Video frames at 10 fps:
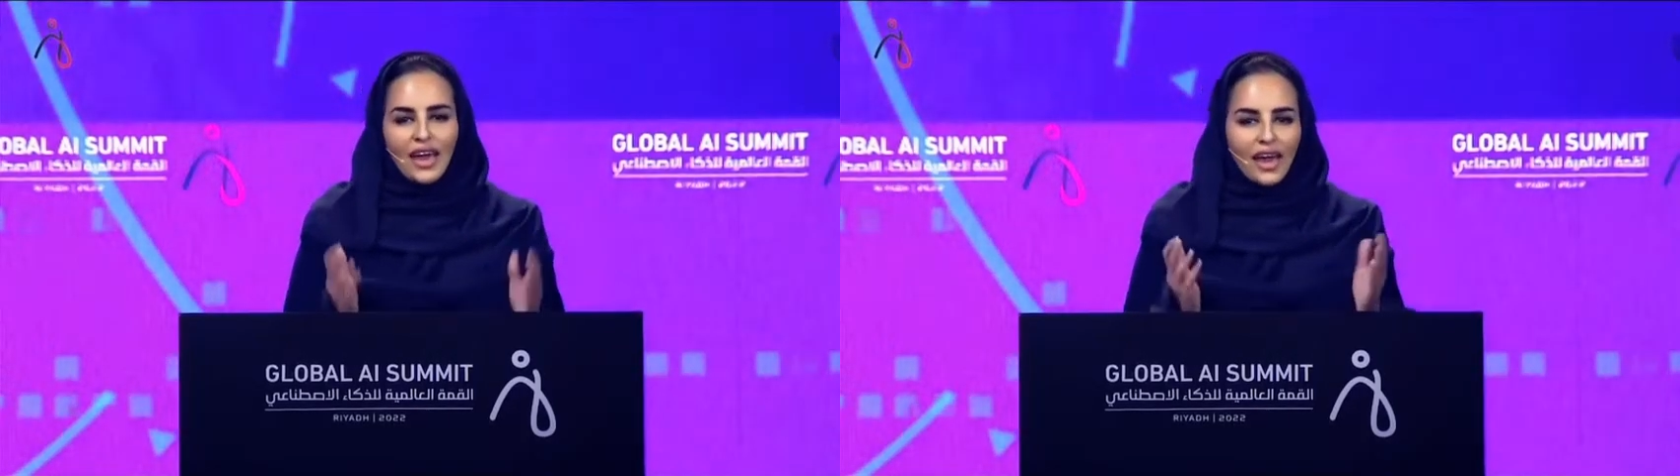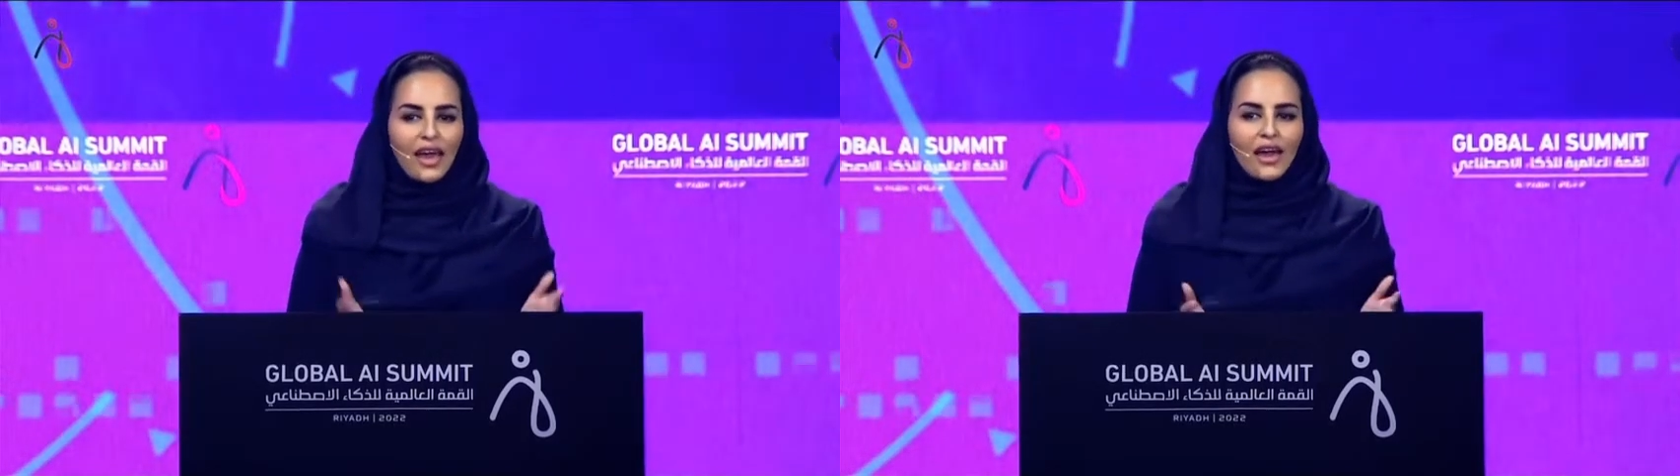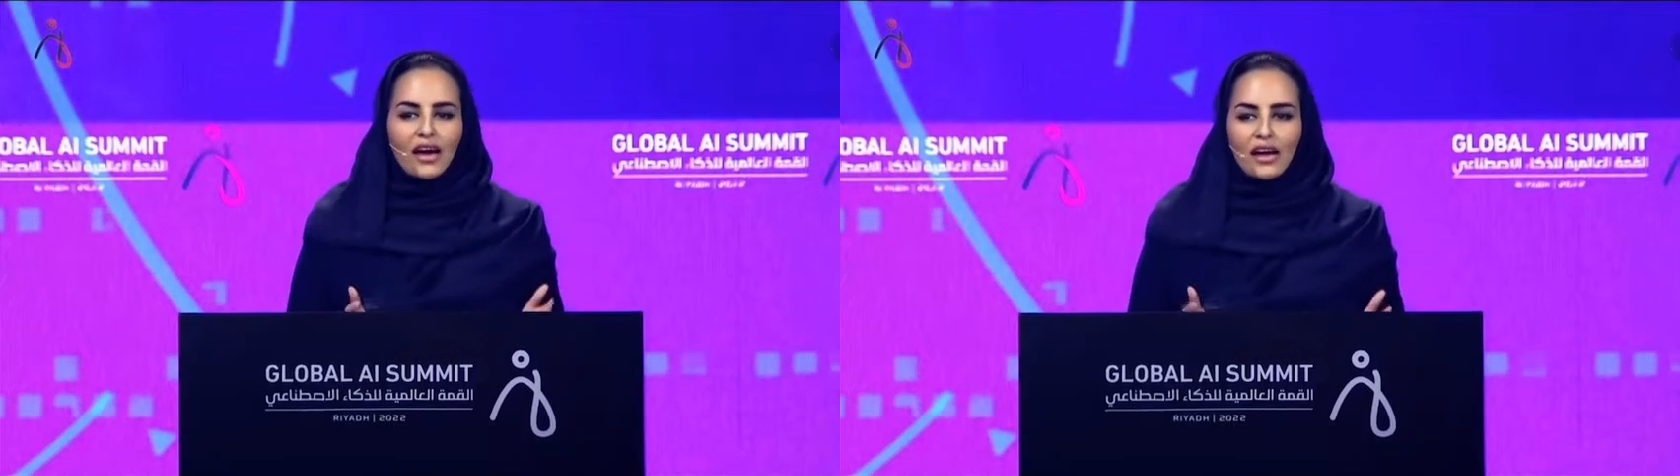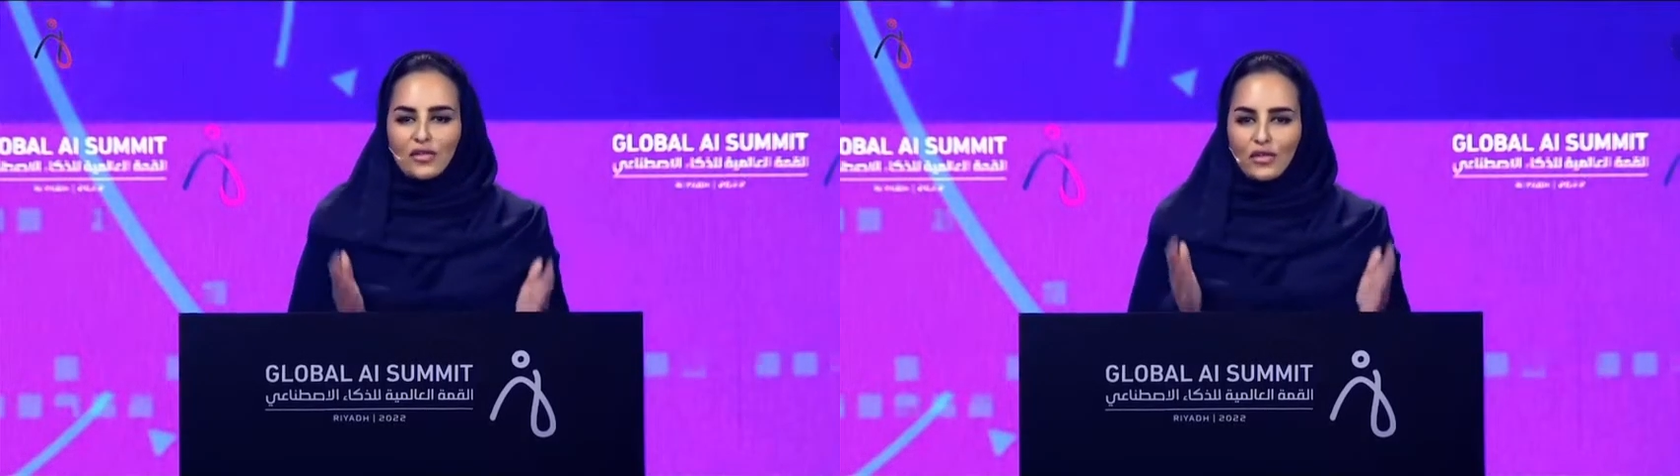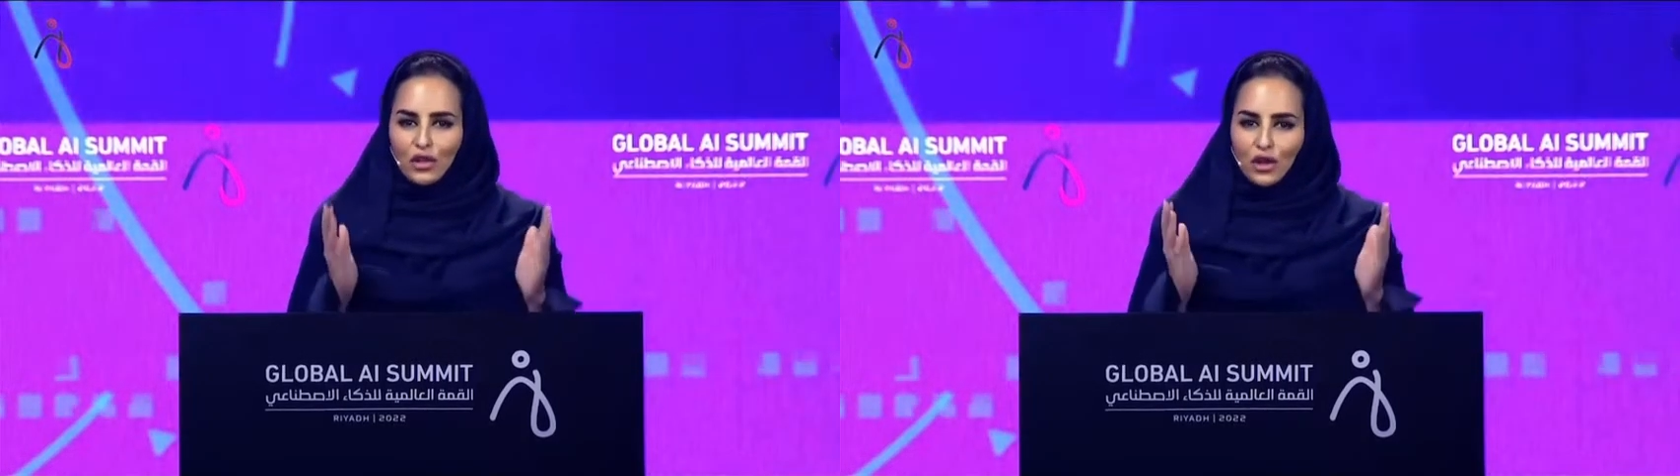AI
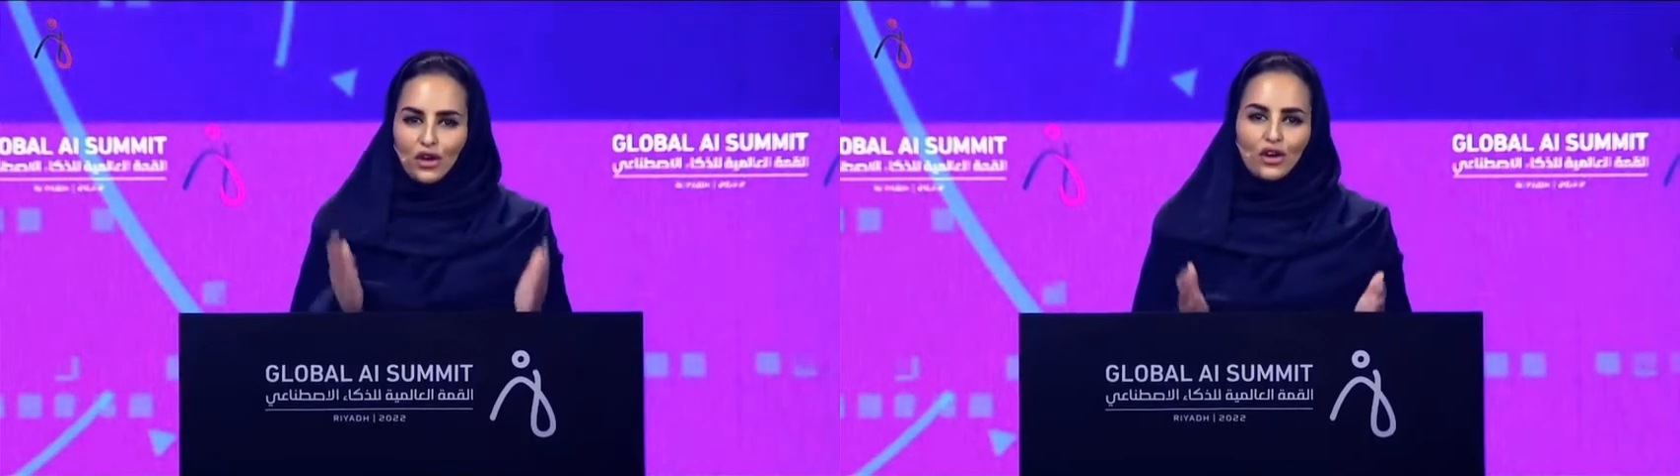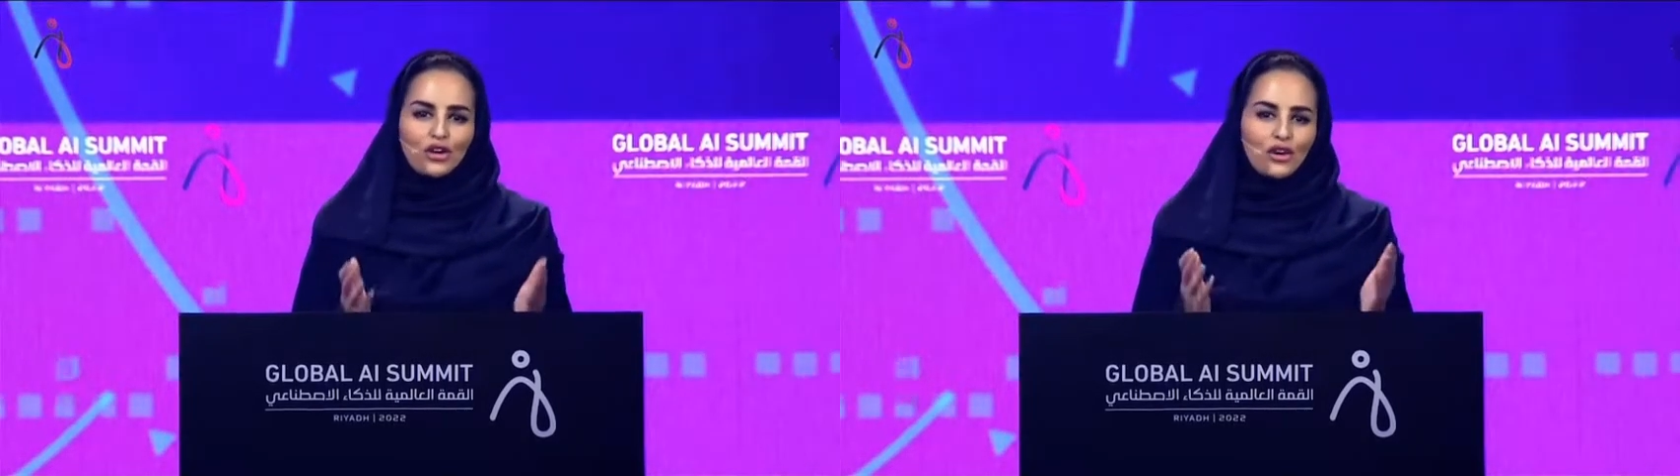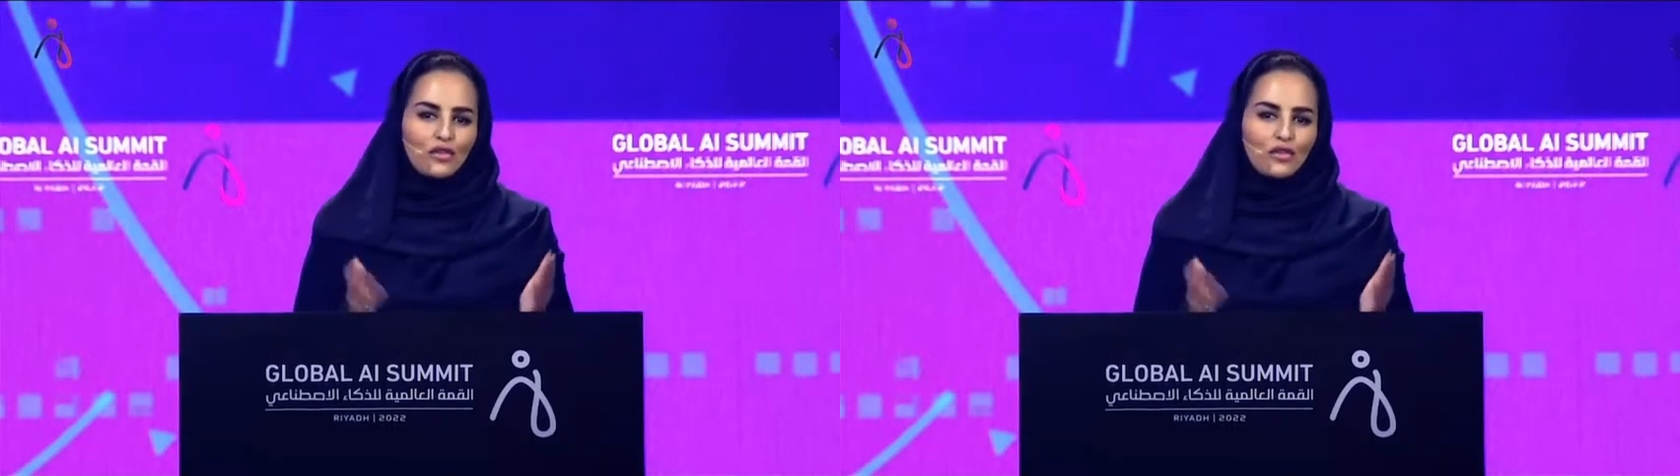for the good of